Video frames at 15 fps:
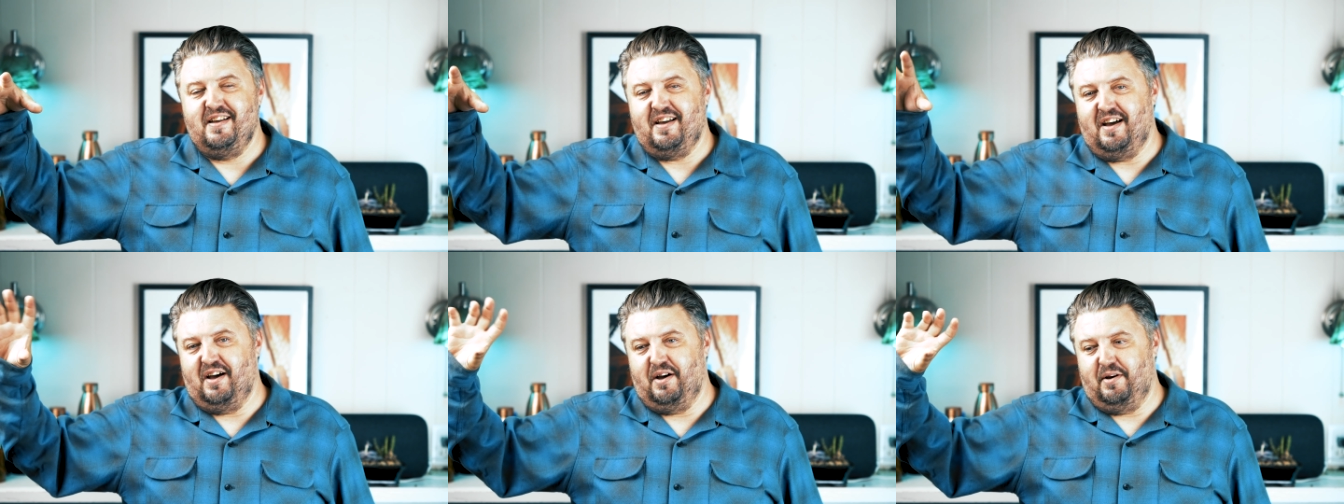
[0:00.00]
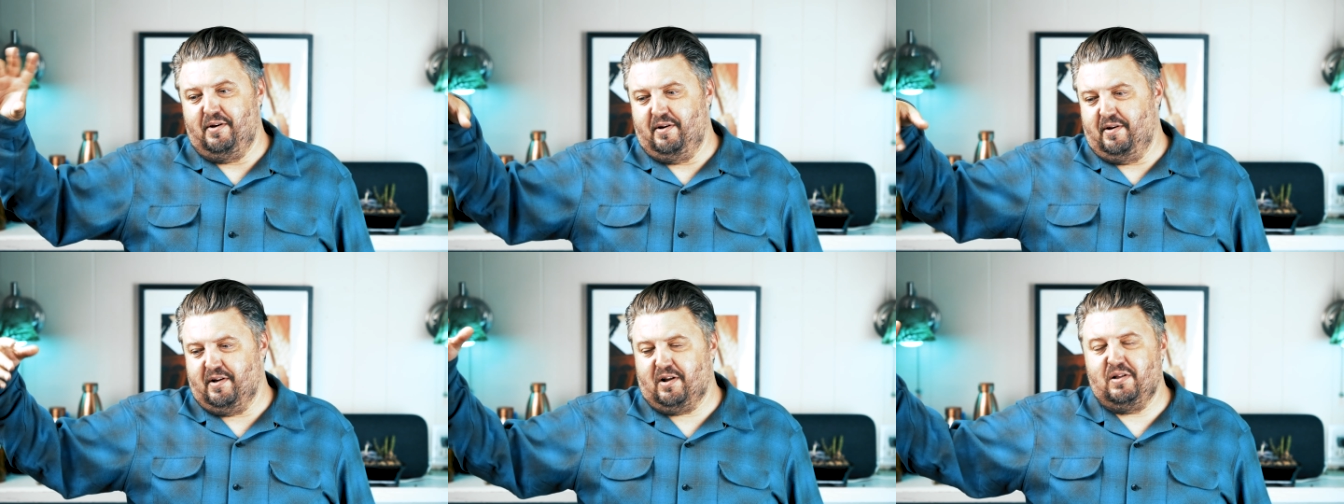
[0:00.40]

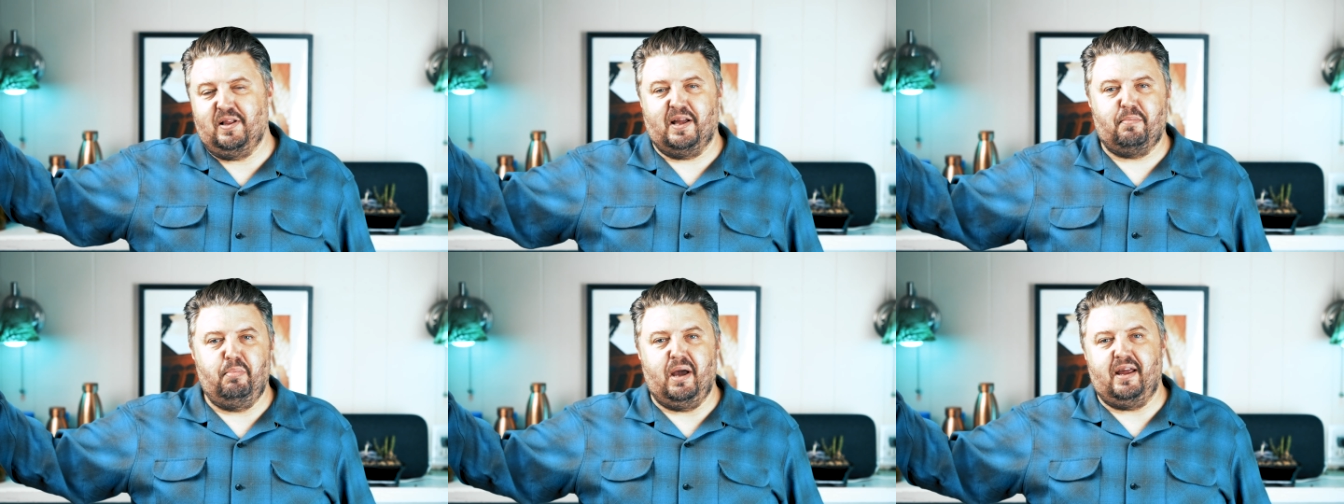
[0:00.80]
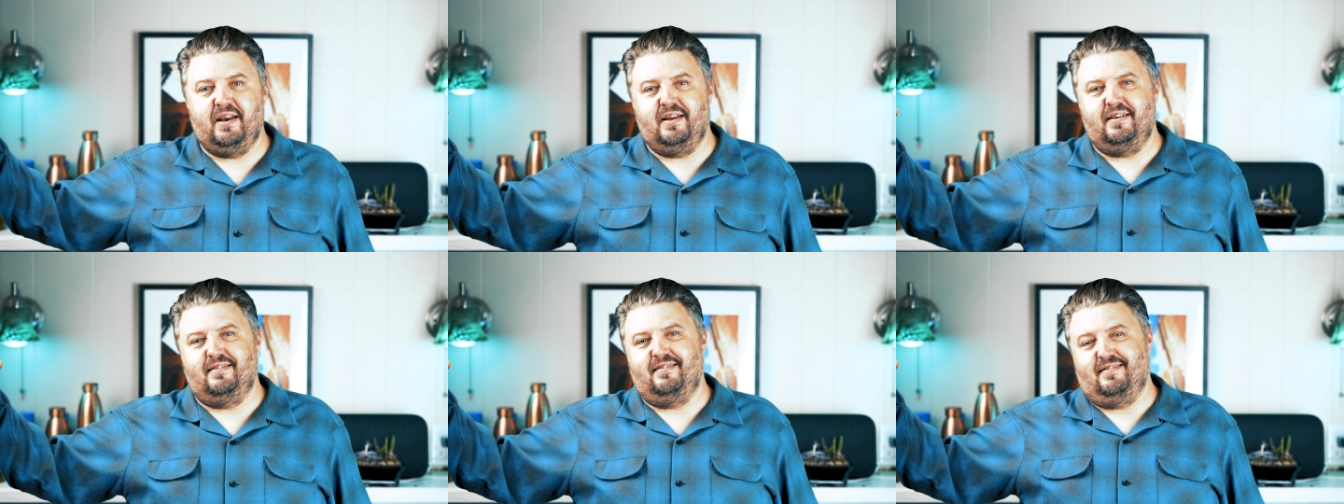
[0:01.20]
uh,
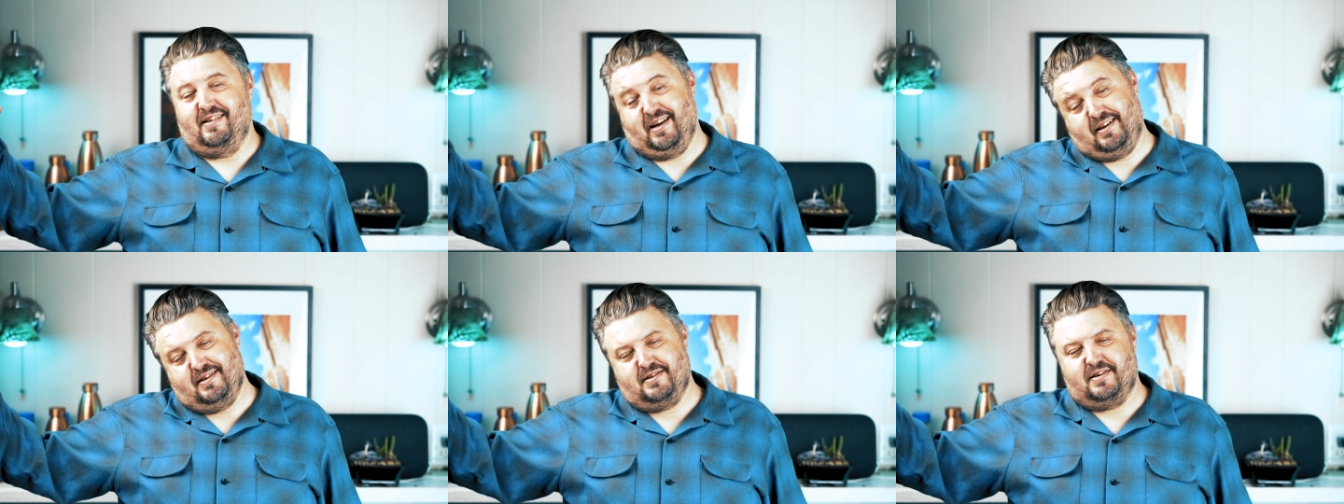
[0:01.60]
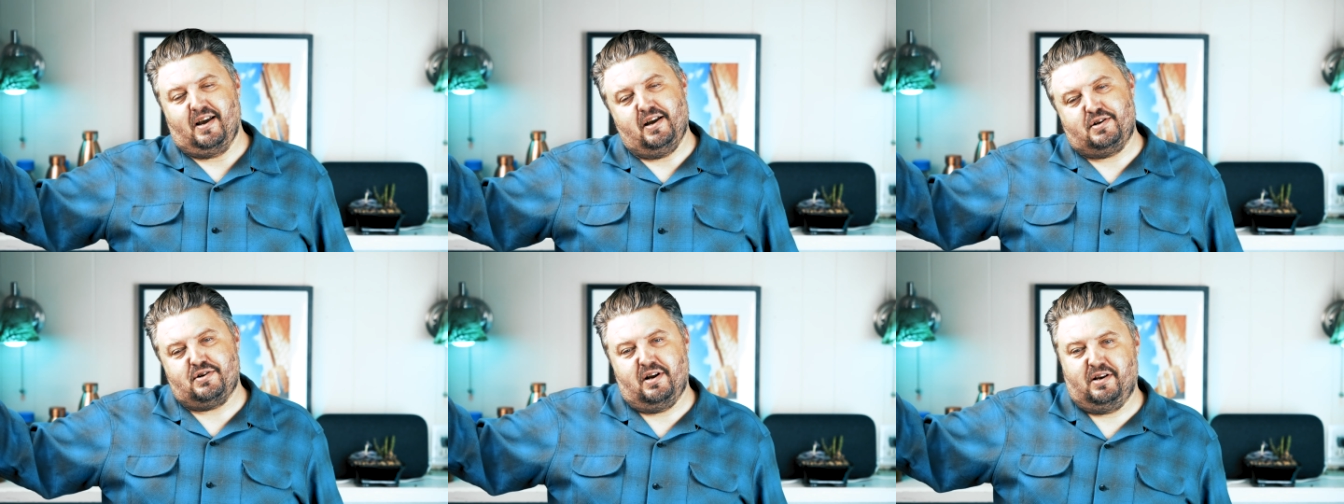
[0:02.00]
uh, like this
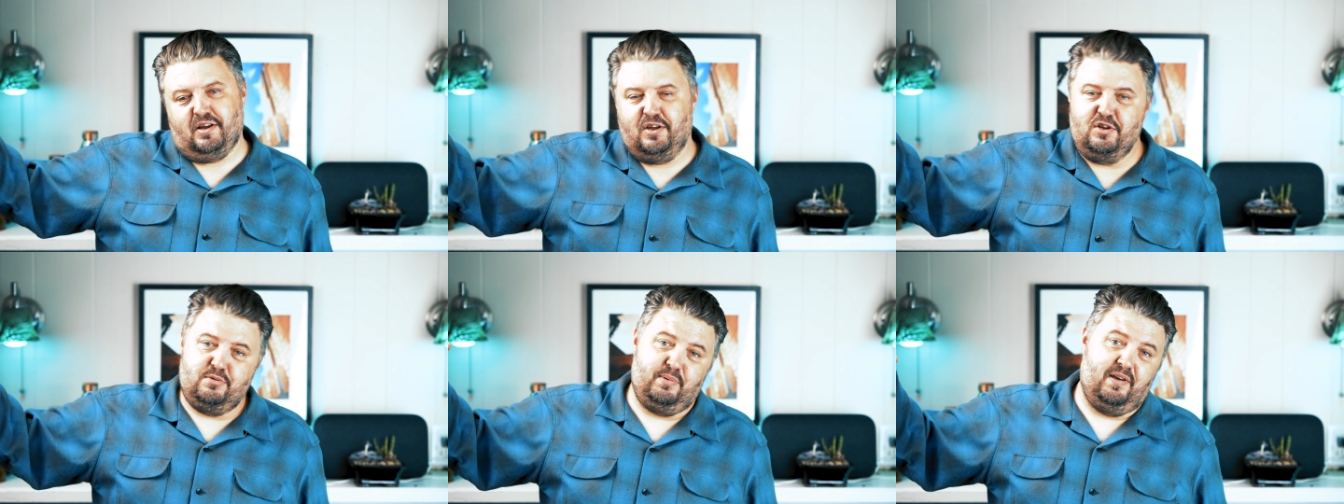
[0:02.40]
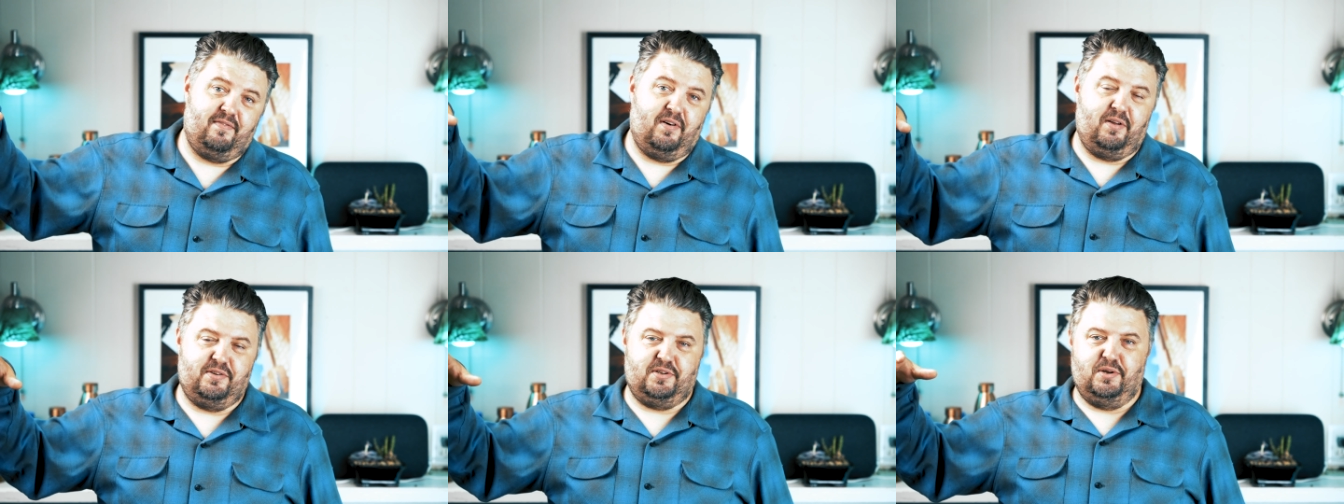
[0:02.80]
guy tried to accuse me
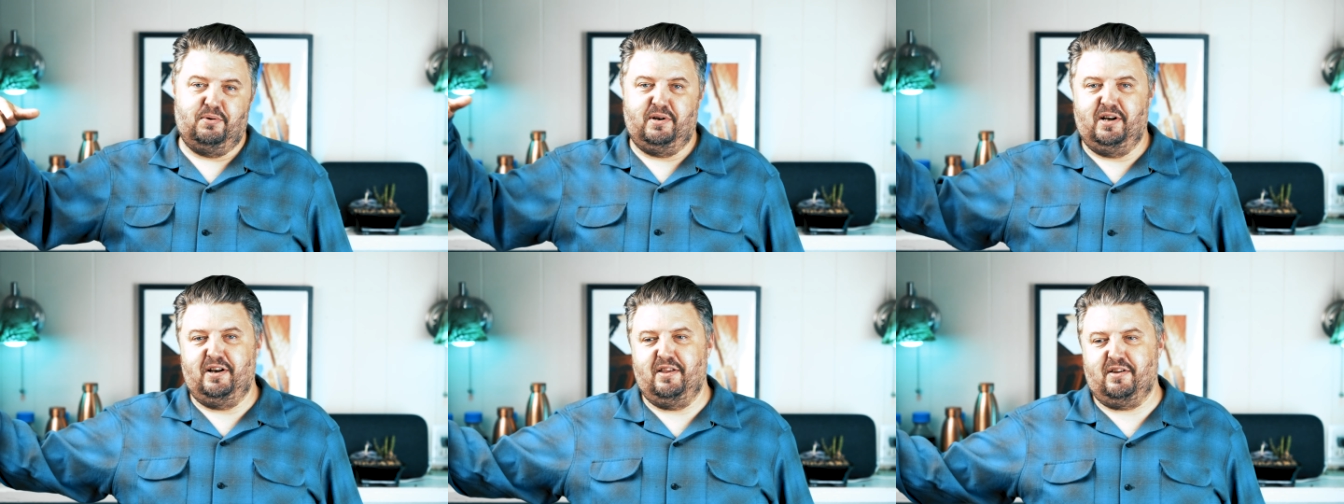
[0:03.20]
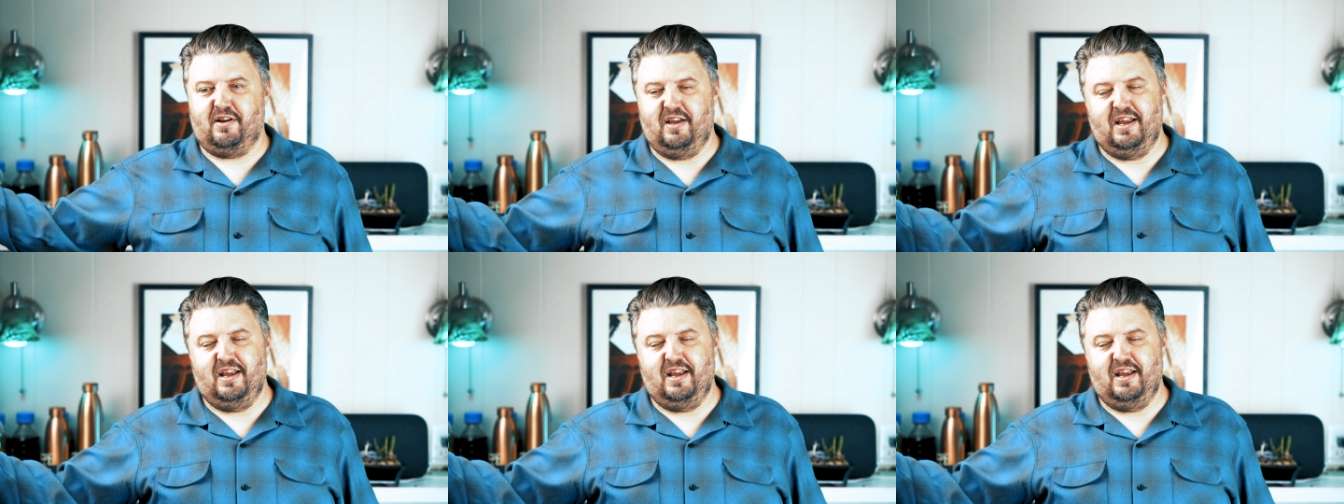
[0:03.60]
of also on another.